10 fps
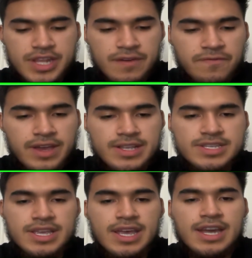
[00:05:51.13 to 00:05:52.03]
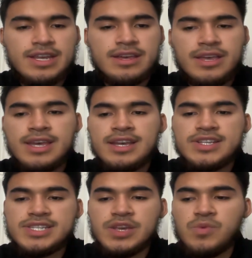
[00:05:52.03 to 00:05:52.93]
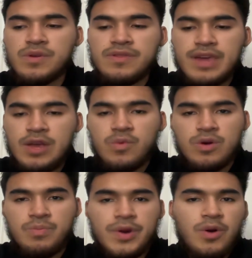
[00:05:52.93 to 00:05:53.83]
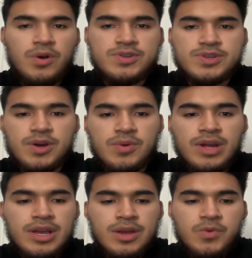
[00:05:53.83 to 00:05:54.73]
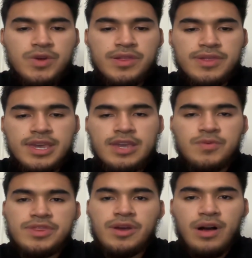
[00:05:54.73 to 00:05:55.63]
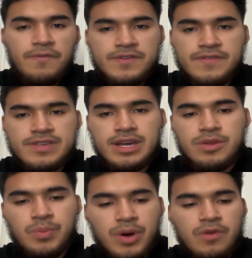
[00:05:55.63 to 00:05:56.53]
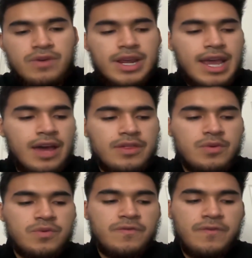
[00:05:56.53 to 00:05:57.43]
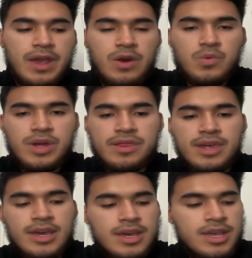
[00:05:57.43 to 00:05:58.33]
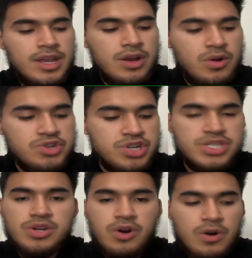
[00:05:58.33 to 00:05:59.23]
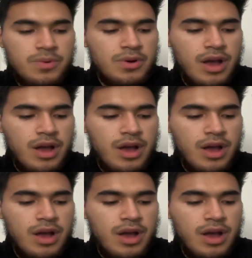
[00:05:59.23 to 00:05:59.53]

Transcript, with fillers: defense to kind of see where they were, but also with the with the offensive side of the ball, right? How they would fare with, you know, Justin Herbert,